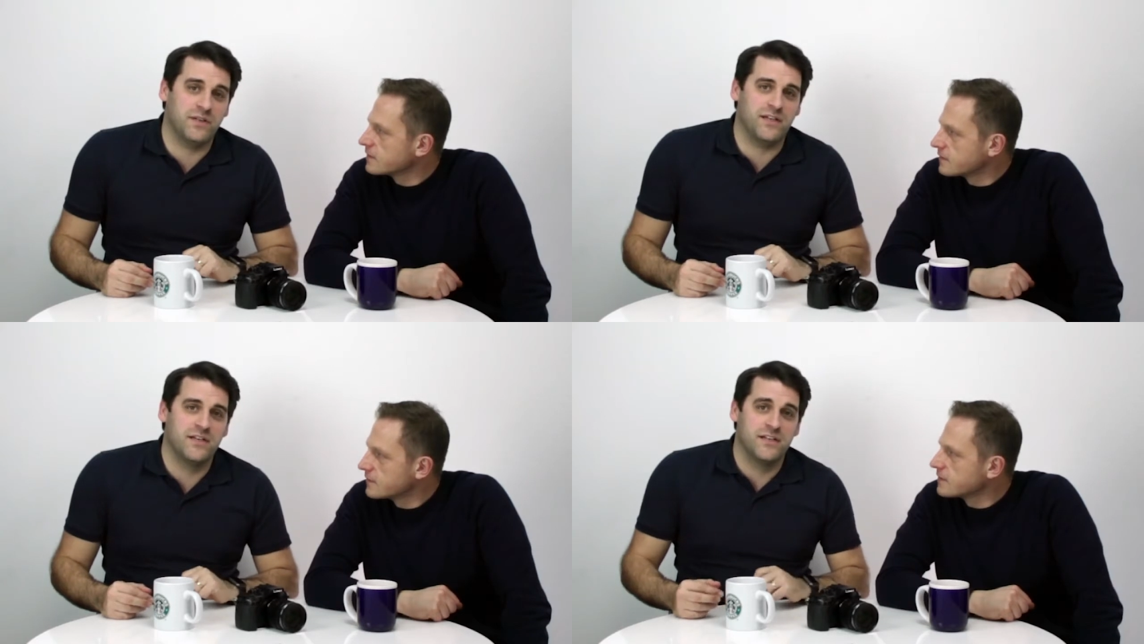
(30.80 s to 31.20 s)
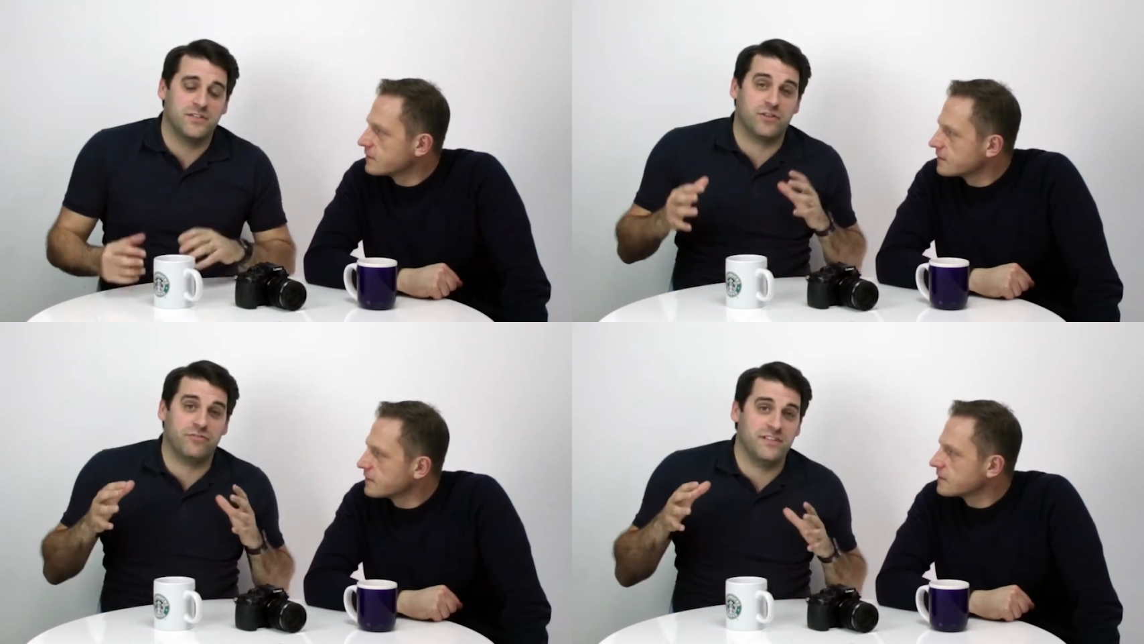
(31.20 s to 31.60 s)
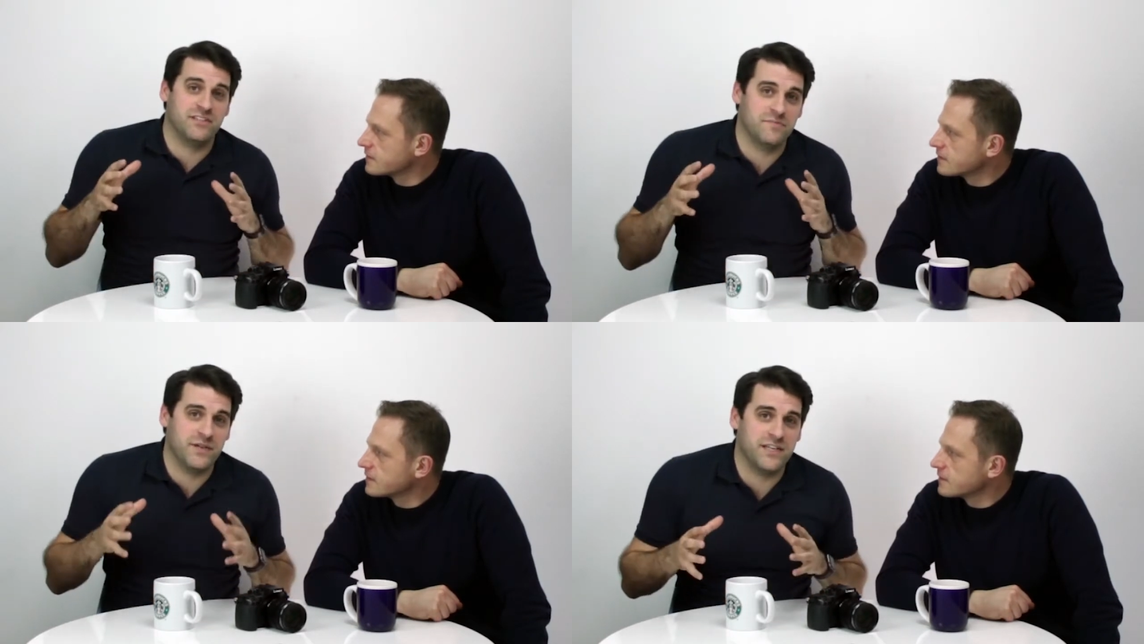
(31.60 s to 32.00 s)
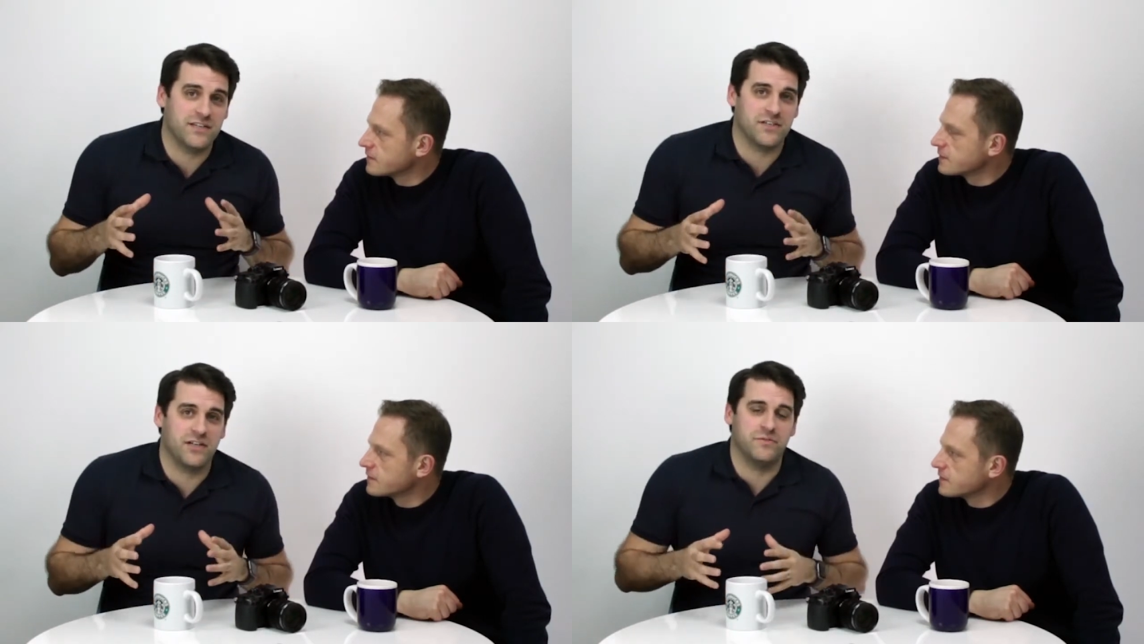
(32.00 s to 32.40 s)
Speaker 1: doing it, so creating a
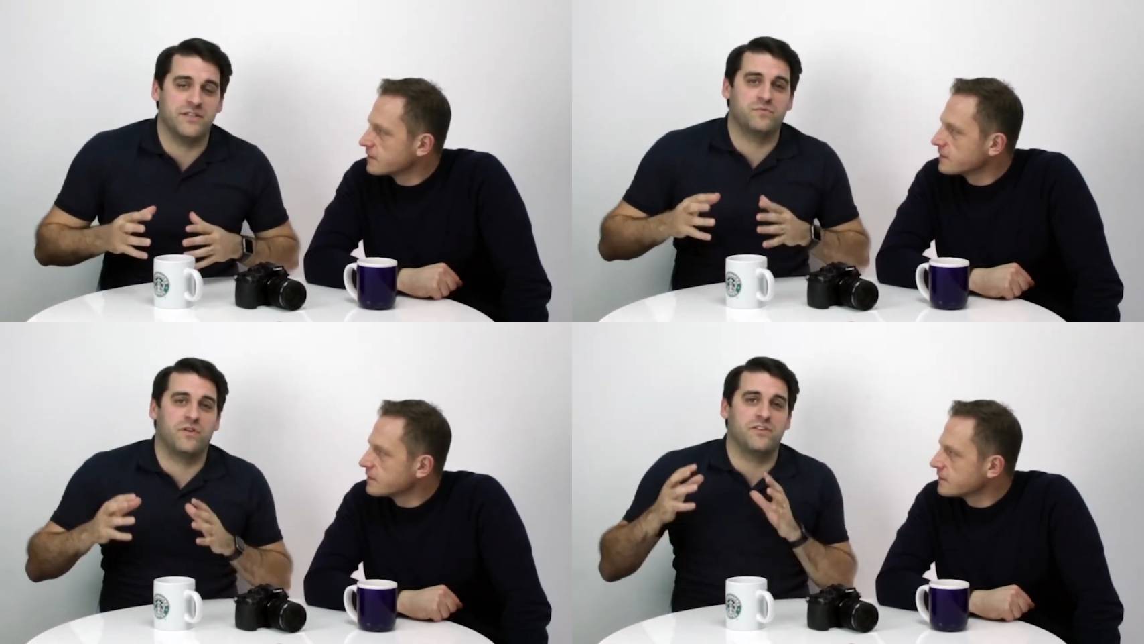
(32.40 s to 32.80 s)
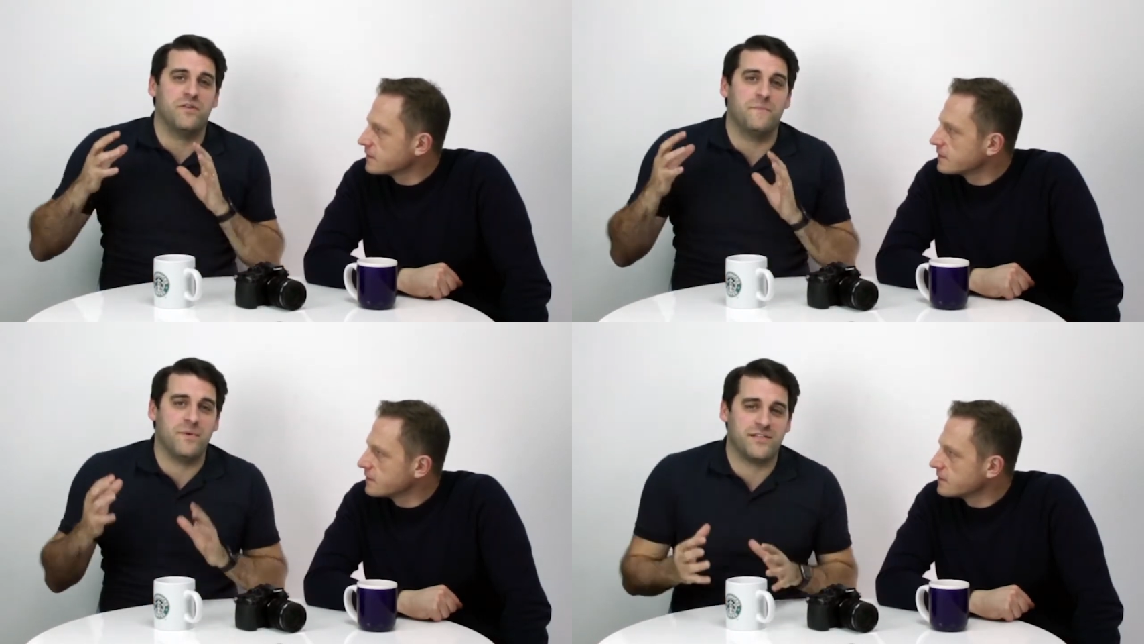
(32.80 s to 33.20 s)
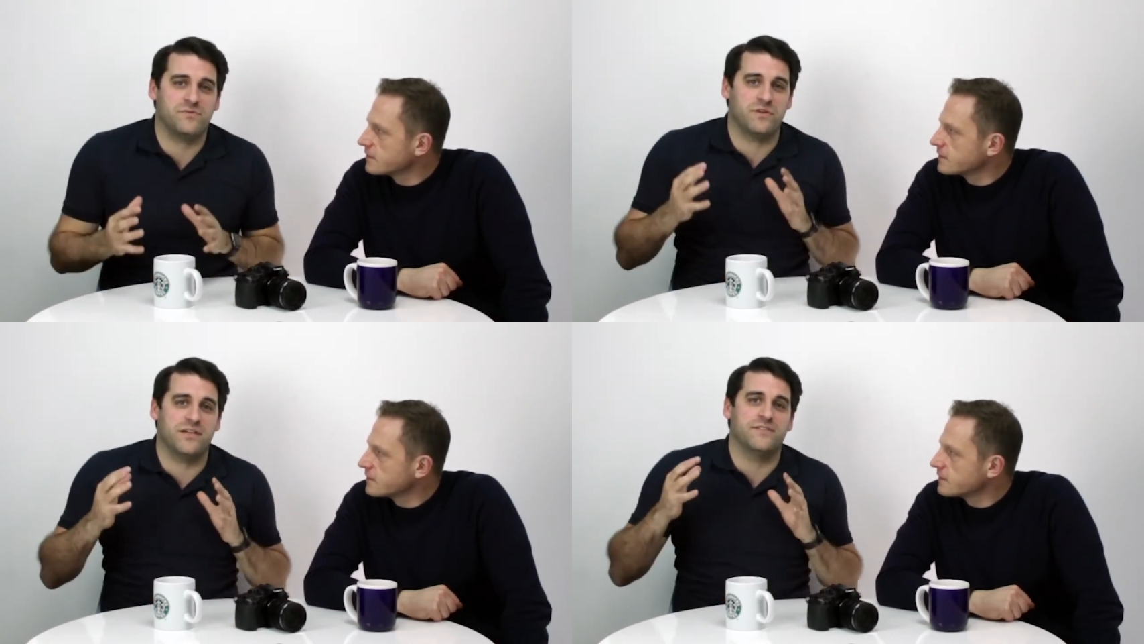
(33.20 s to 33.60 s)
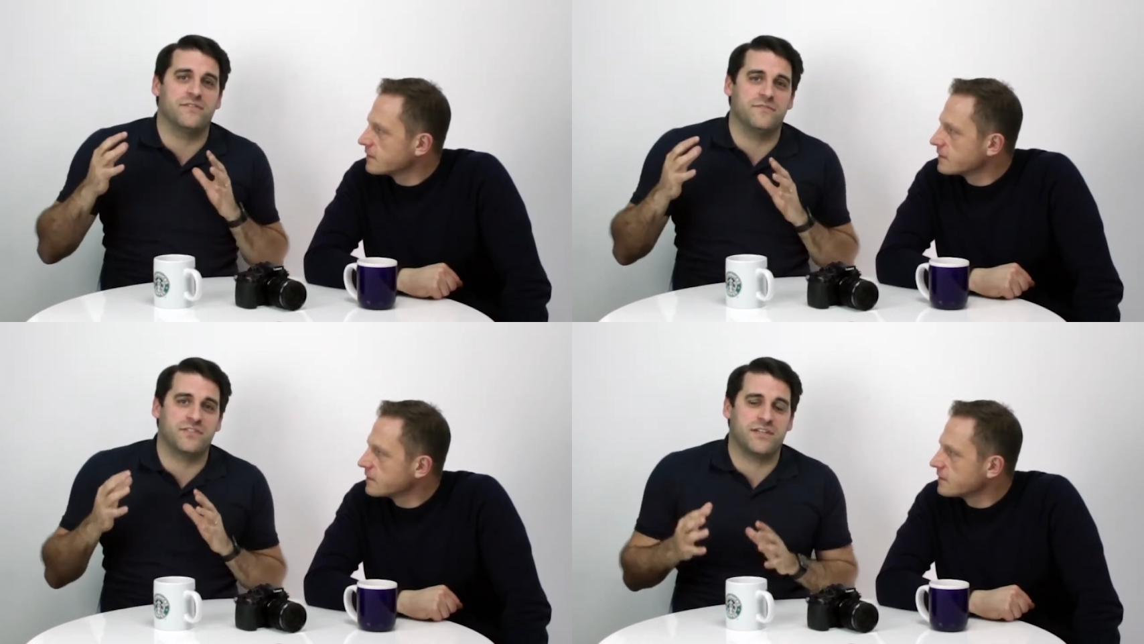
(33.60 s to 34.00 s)
media channel is one of the best ways
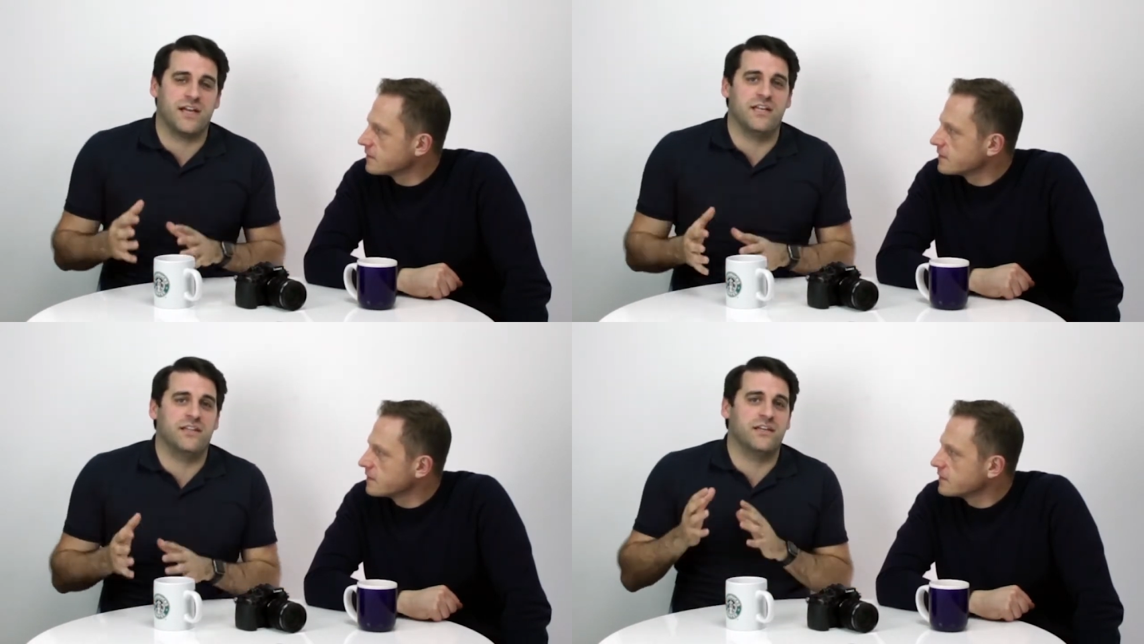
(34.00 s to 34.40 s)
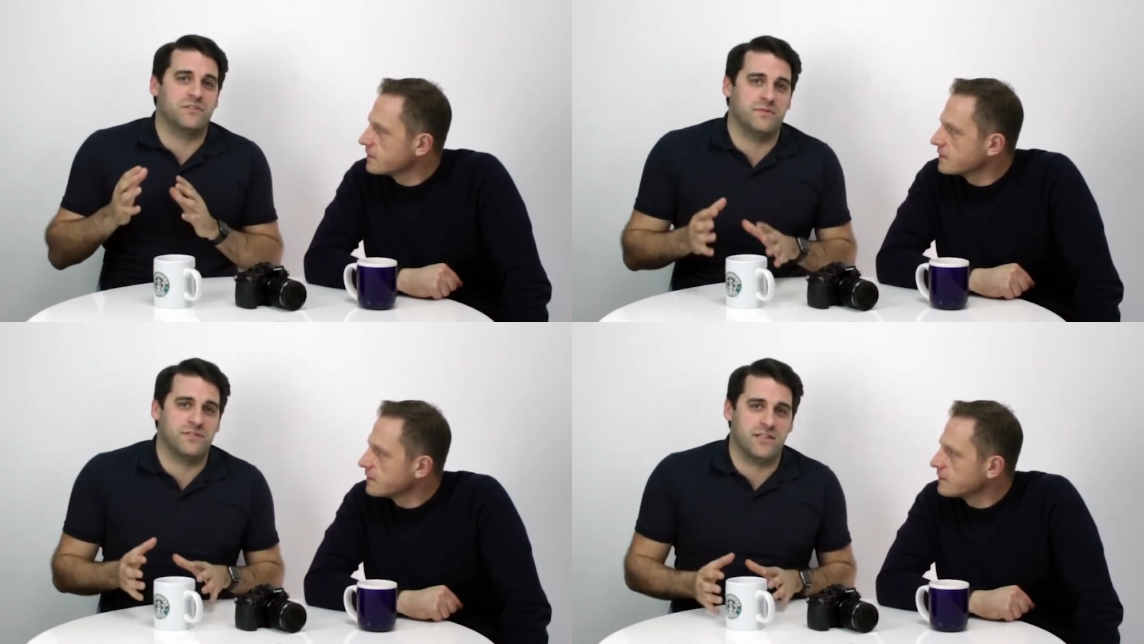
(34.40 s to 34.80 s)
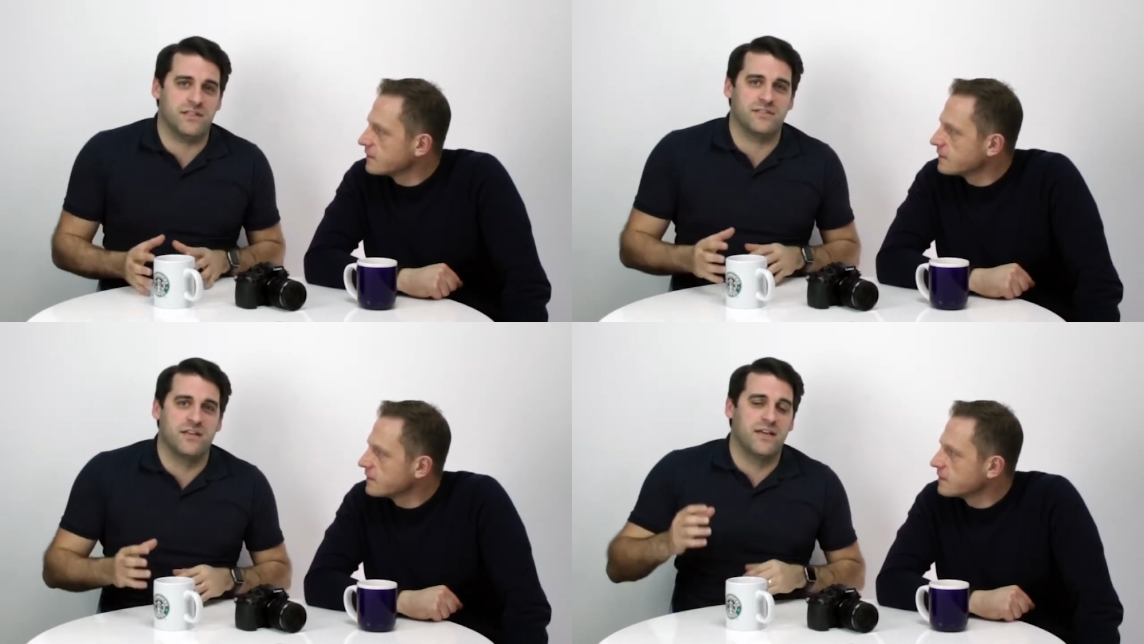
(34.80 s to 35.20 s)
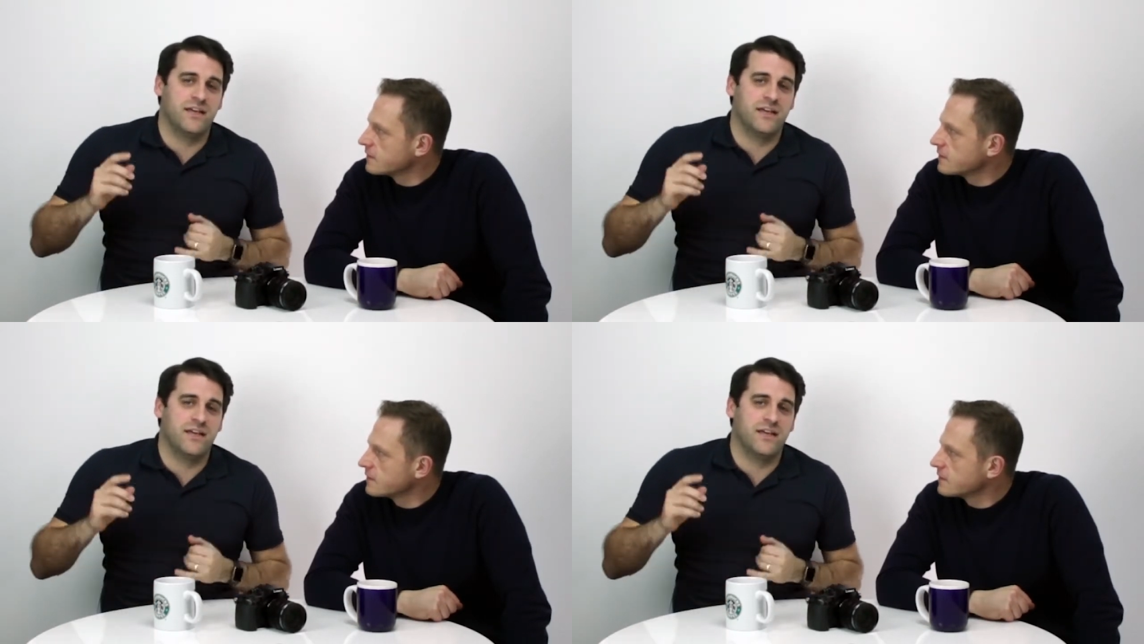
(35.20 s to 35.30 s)
of scaling the expertise.